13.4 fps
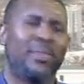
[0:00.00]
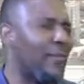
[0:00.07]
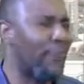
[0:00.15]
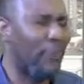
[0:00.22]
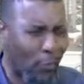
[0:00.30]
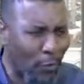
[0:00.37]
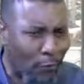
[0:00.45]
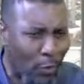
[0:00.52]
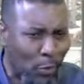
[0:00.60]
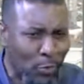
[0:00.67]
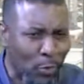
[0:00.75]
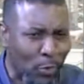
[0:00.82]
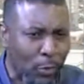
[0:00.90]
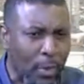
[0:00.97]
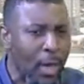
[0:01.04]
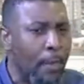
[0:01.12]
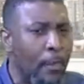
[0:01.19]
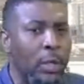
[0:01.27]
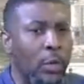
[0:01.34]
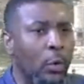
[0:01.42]
forgot the word,
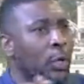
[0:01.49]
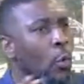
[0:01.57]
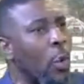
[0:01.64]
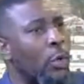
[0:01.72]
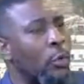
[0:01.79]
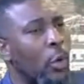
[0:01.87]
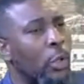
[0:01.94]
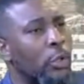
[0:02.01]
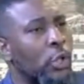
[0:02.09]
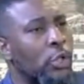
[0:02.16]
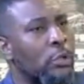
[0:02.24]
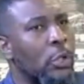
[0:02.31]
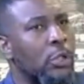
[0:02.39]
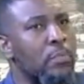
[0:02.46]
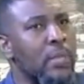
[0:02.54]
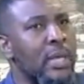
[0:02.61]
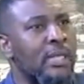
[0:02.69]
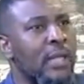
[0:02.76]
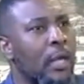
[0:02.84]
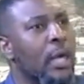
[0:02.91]
but the word just
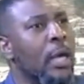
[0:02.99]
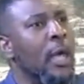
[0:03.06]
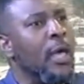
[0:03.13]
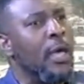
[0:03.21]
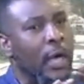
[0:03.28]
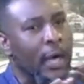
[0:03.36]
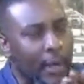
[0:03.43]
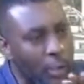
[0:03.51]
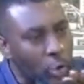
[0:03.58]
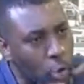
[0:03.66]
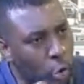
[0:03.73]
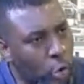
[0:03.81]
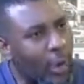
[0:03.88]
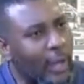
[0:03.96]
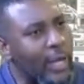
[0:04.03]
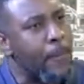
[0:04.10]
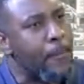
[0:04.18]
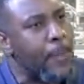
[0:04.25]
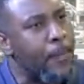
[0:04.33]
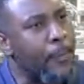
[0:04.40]
means that usually
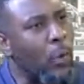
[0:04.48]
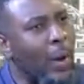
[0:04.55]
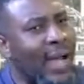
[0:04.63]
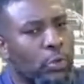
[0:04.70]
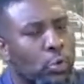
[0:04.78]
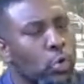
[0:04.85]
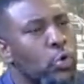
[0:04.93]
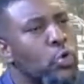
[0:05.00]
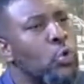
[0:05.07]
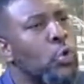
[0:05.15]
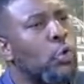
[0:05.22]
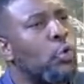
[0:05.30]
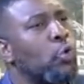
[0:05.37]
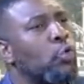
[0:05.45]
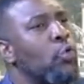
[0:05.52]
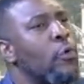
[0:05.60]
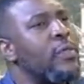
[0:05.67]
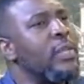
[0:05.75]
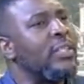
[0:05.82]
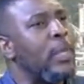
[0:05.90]
people are so used to doing
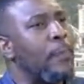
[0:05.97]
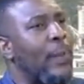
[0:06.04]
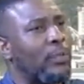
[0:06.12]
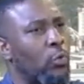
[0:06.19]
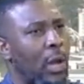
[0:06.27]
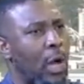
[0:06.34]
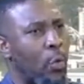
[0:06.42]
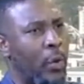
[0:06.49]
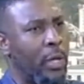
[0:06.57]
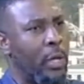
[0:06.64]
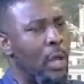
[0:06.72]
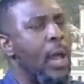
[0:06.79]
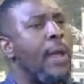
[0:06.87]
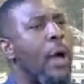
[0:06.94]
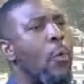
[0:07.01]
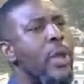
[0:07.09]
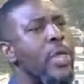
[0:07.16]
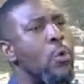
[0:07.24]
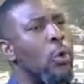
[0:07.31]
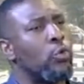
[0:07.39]
things a particular way that
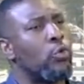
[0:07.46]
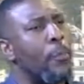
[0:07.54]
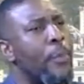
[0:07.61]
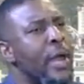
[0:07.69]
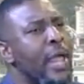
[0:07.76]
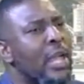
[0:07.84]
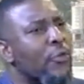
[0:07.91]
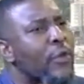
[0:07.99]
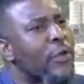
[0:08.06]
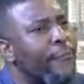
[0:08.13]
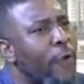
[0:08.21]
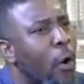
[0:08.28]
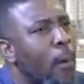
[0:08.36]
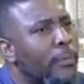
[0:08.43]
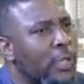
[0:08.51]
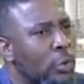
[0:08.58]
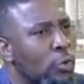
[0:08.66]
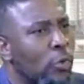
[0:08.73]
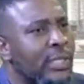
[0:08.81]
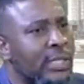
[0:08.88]
when you want to bring reforms
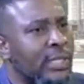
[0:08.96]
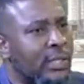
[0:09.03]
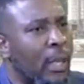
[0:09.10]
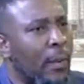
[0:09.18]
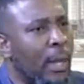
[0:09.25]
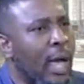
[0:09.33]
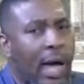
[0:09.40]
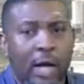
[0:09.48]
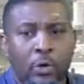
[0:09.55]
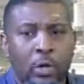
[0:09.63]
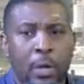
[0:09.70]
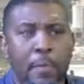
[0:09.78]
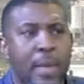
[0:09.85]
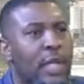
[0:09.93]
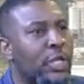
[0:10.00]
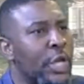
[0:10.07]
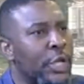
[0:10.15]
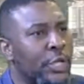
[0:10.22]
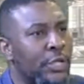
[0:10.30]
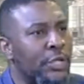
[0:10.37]
into a system and actually make changes